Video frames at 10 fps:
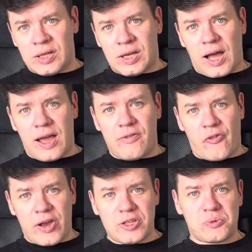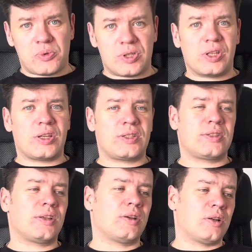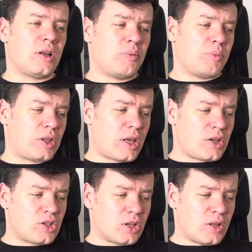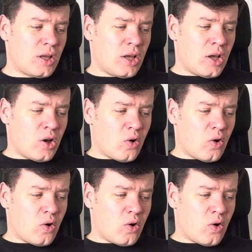I faced with this limitation